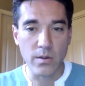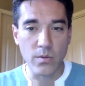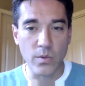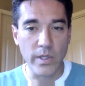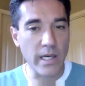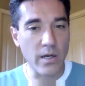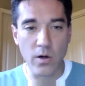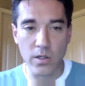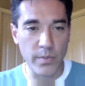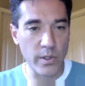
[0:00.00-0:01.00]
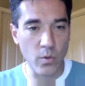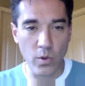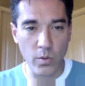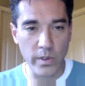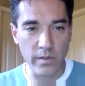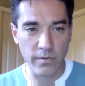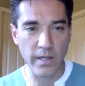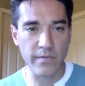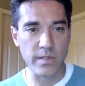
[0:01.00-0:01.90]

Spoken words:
we get caught up in the whirlwind of life